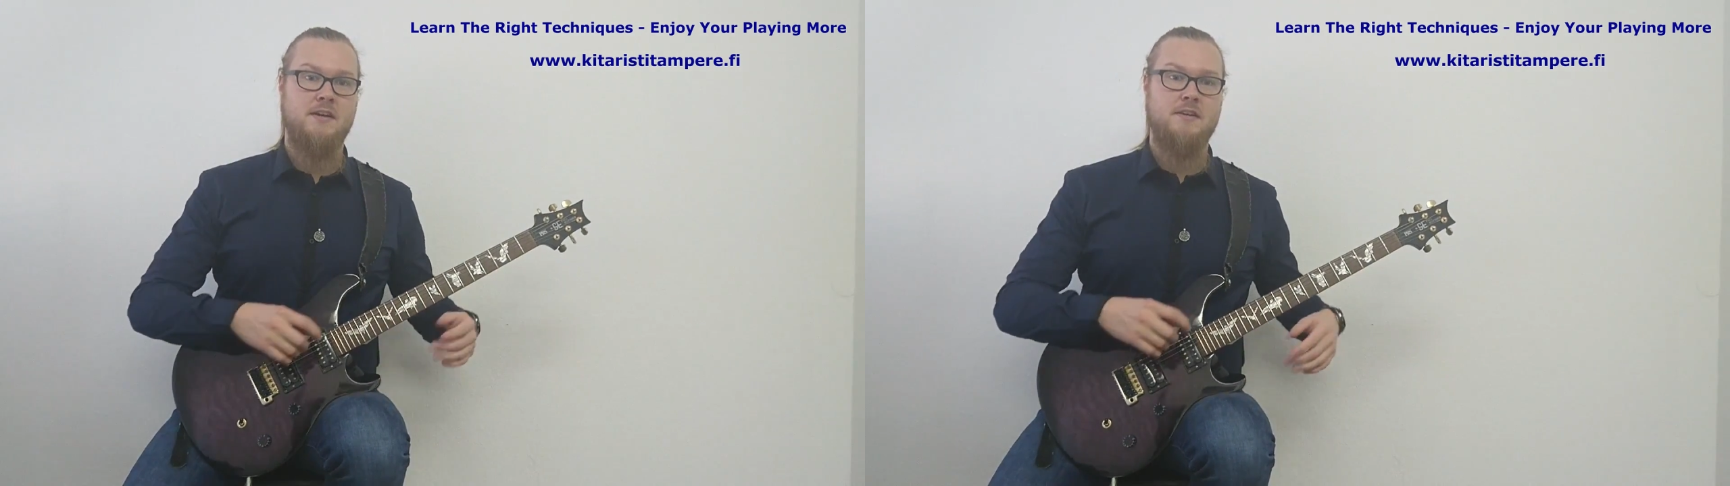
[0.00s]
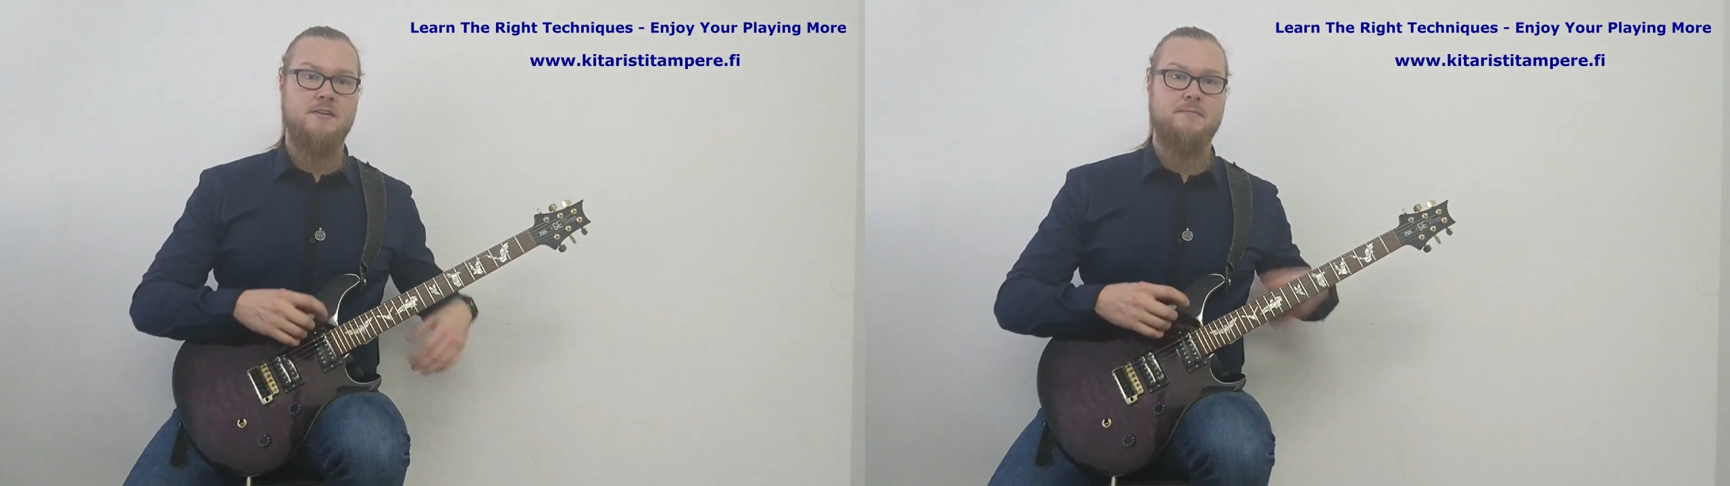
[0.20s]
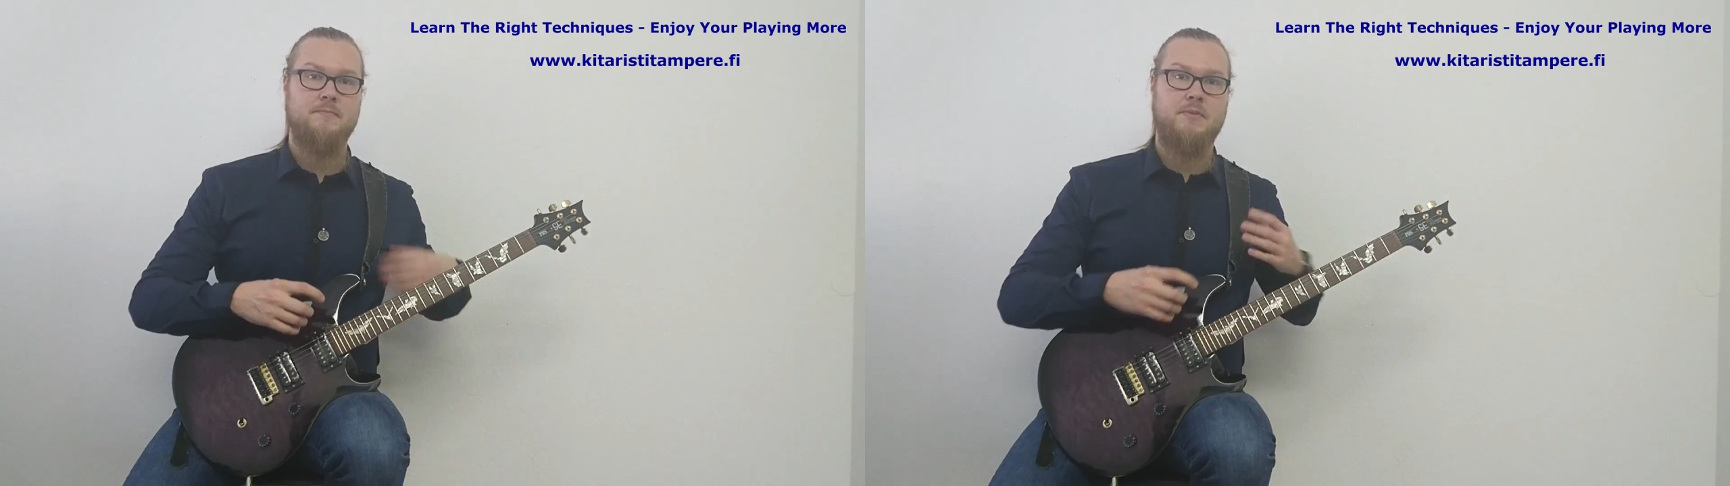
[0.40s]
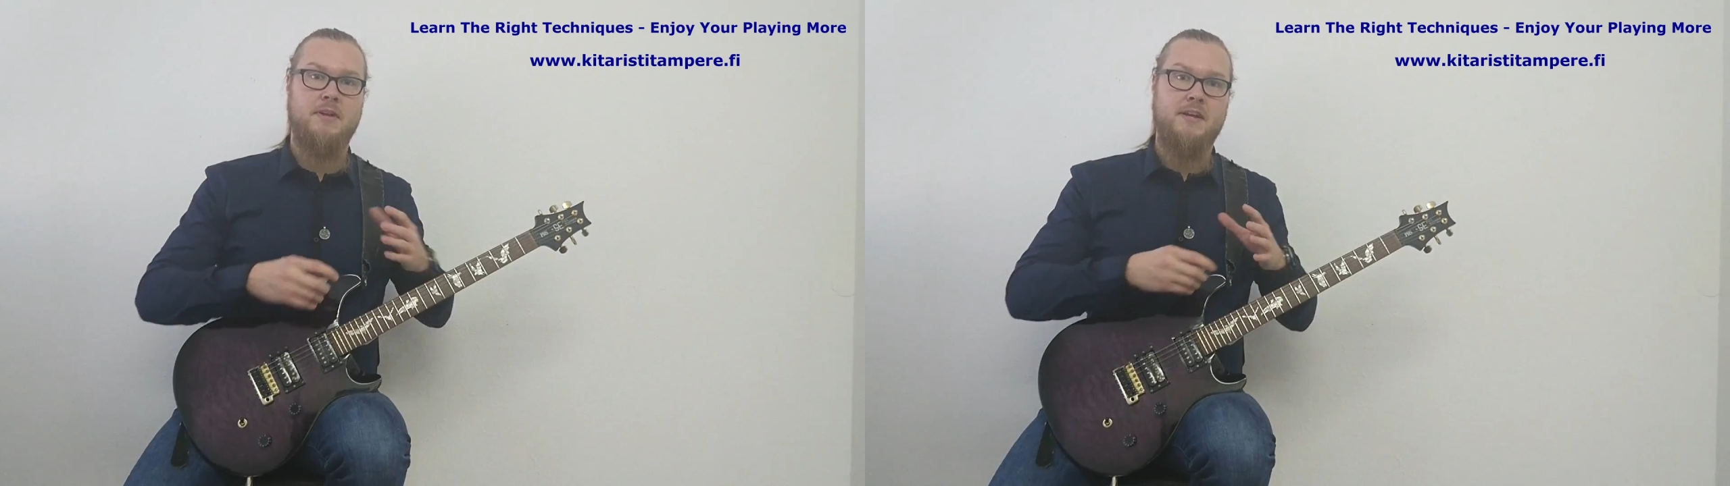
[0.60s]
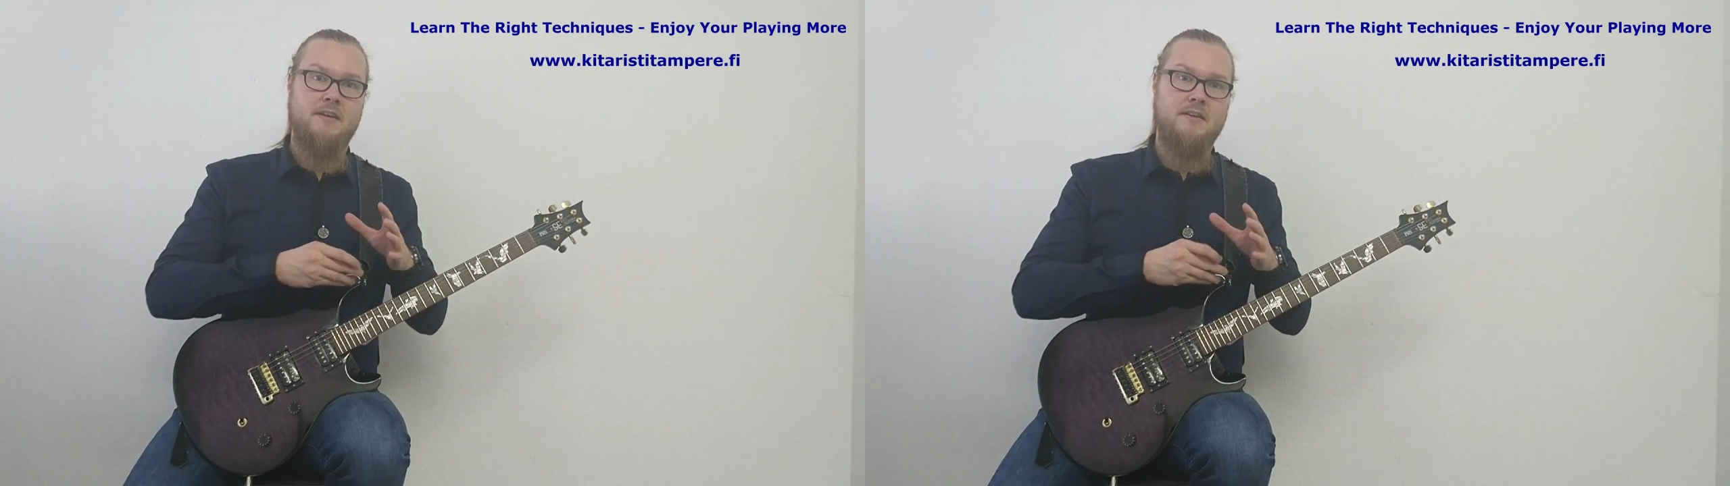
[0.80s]
um,
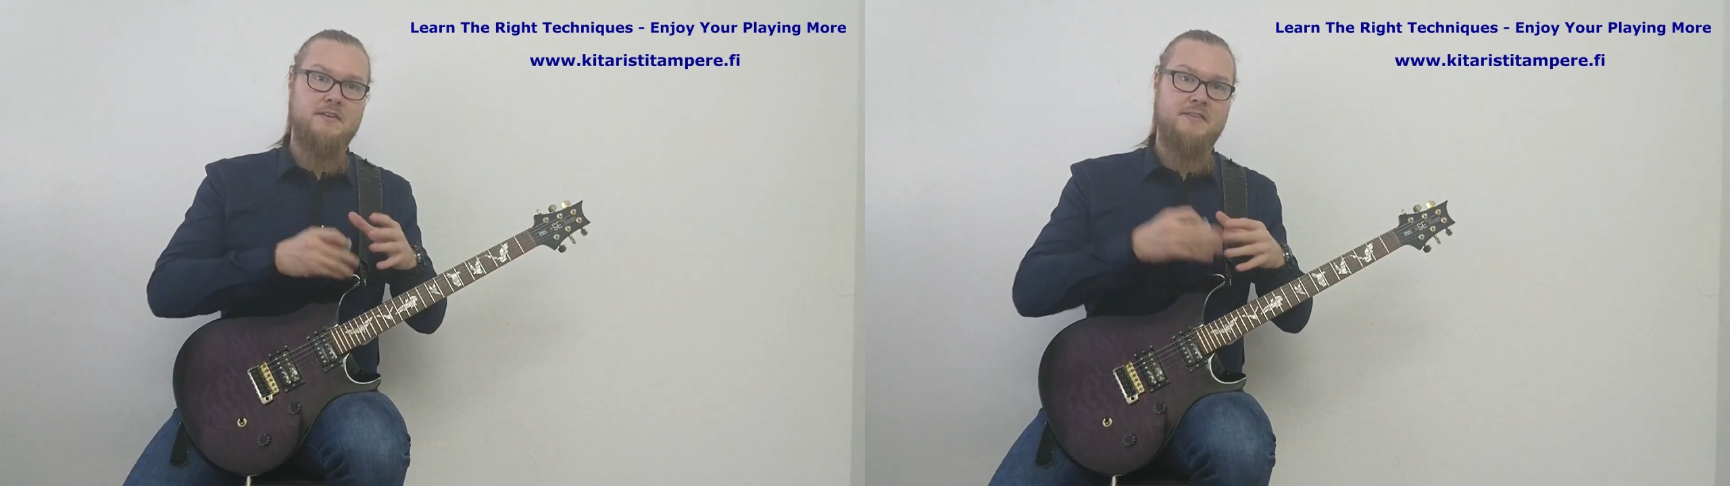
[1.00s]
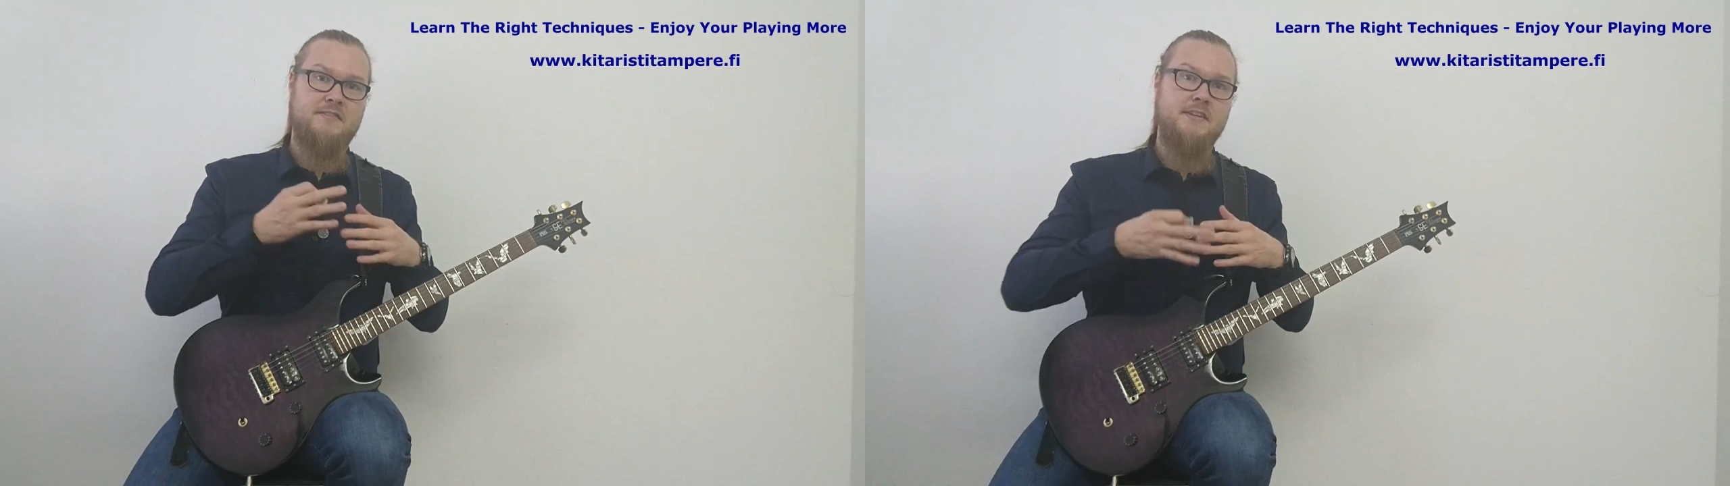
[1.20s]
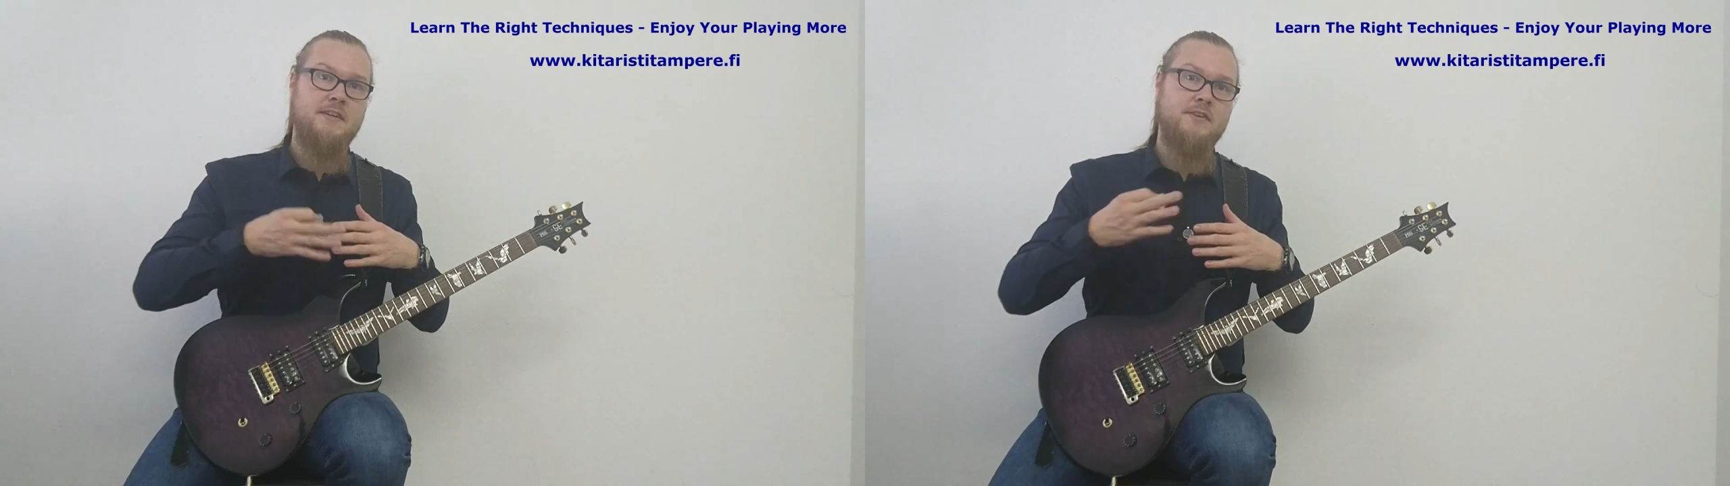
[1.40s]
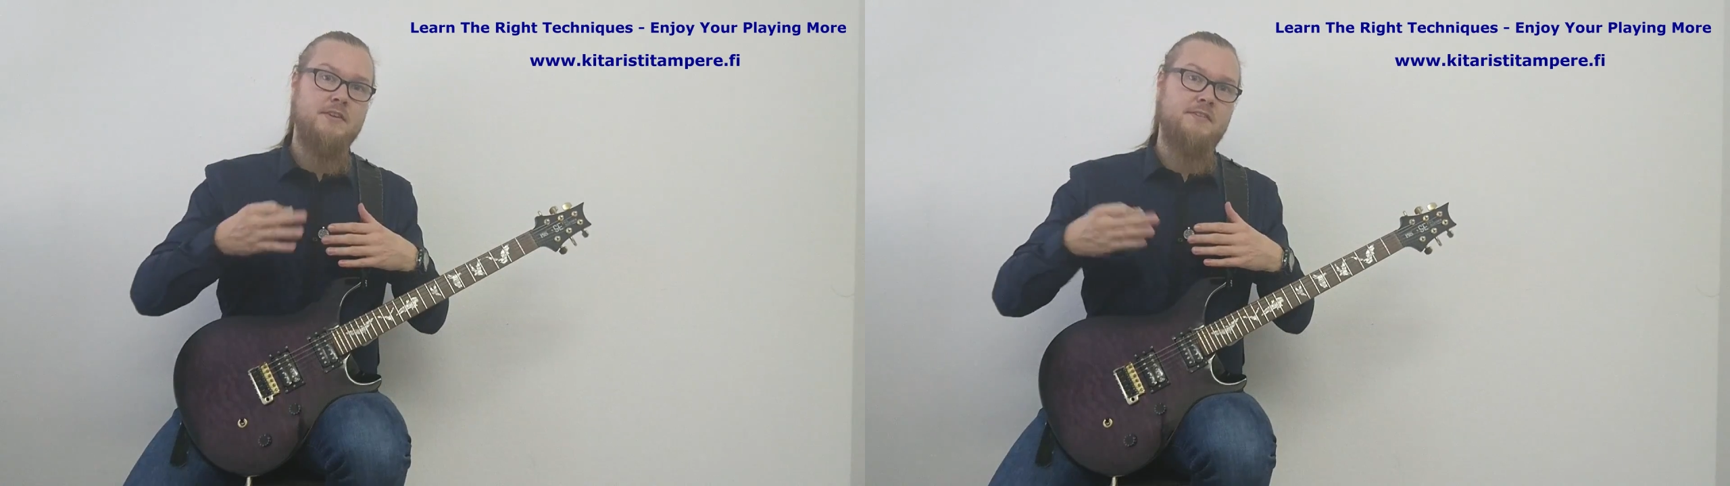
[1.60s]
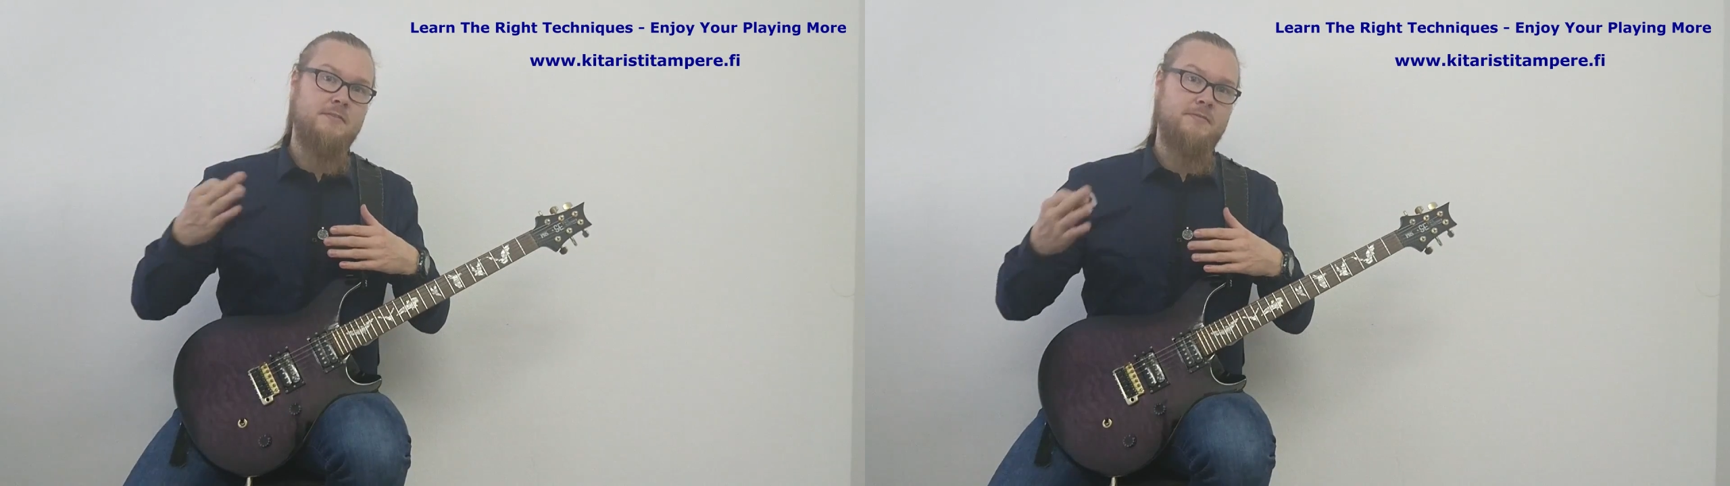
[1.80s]
play a
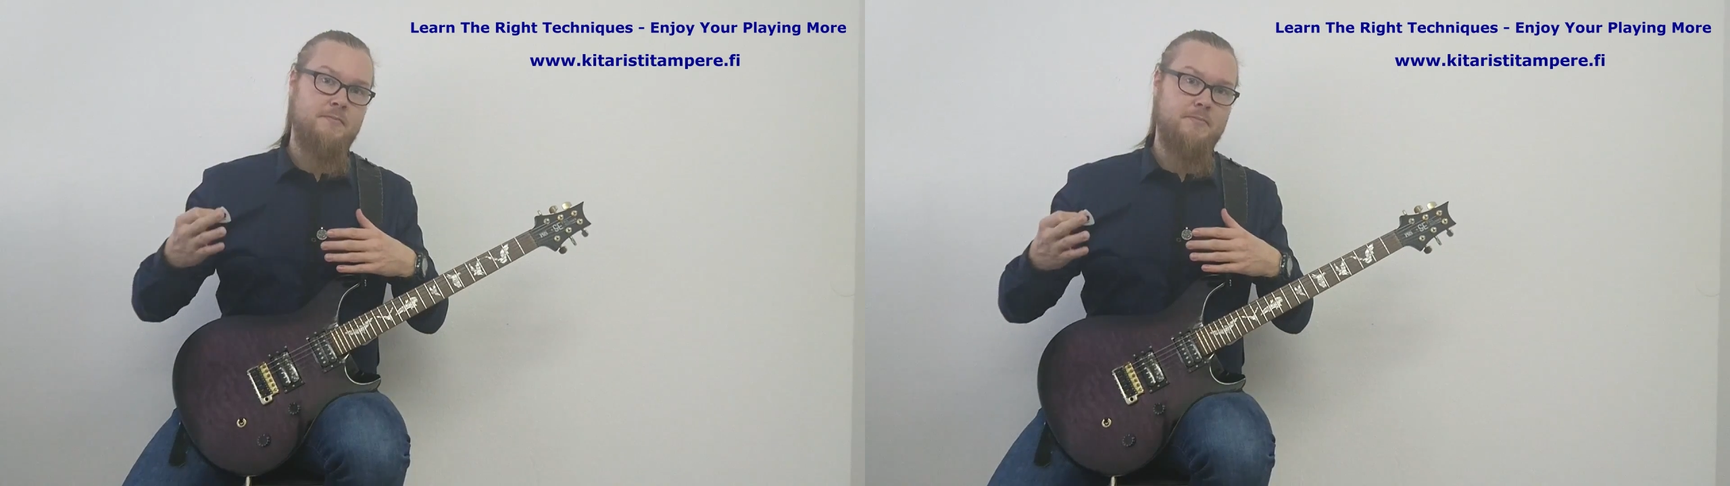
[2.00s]
series of